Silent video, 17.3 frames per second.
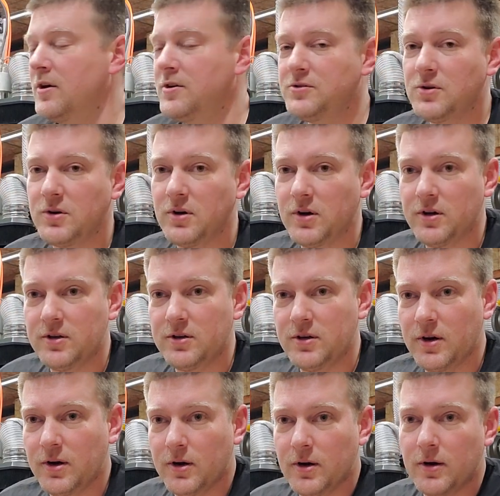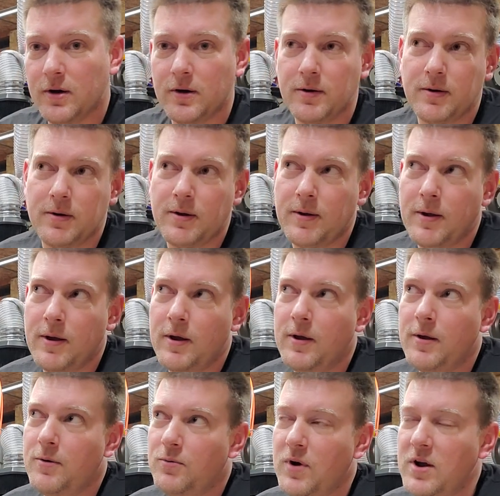So your your
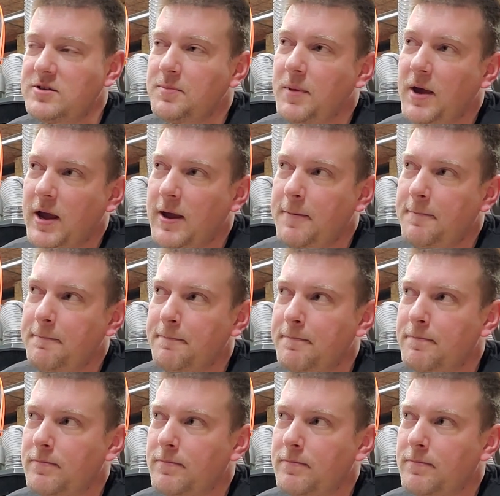resume,